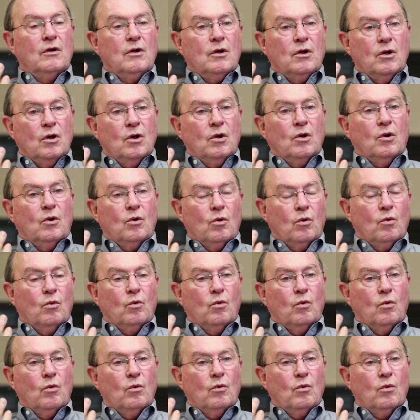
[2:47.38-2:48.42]

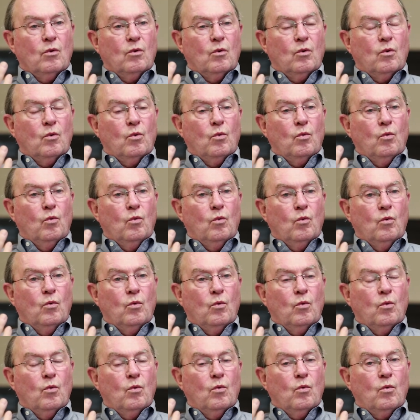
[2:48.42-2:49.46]

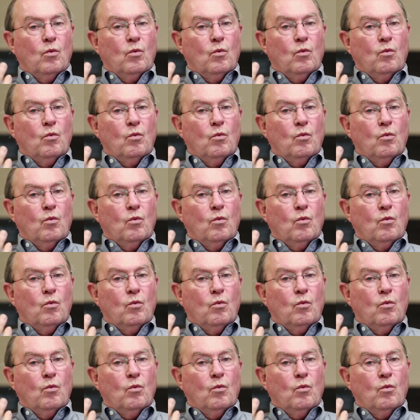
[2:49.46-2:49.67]
Nobody speaks.